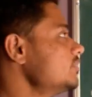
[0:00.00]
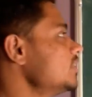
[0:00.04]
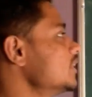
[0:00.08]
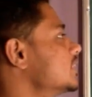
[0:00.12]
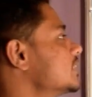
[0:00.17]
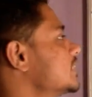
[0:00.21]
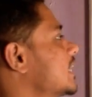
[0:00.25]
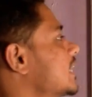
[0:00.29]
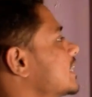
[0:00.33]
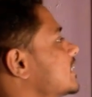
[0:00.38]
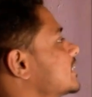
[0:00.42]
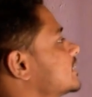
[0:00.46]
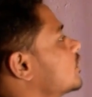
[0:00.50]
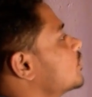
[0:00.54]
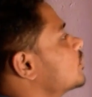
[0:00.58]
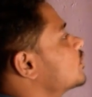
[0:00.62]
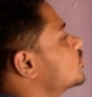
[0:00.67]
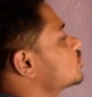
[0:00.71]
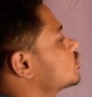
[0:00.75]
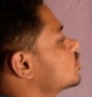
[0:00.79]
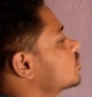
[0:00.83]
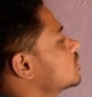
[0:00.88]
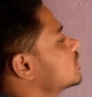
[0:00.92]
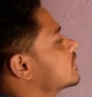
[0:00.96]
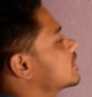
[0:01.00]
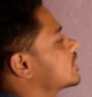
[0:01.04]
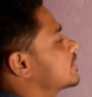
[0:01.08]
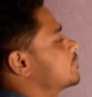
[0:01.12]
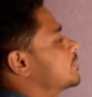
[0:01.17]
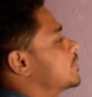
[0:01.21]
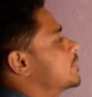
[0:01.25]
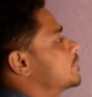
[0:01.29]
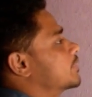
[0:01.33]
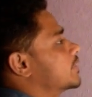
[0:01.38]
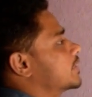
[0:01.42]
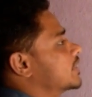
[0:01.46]
That is how you should
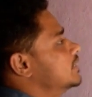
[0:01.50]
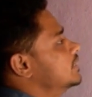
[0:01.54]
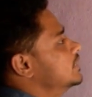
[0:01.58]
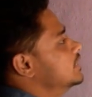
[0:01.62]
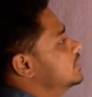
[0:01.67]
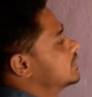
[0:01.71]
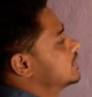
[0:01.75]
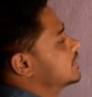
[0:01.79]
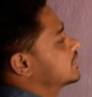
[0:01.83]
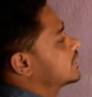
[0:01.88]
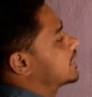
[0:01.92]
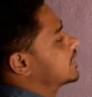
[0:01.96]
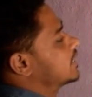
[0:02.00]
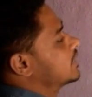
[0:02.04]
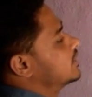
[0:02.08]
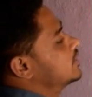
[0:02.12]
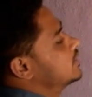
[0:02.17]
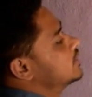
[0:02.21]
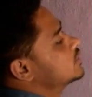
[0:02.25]
remember, right?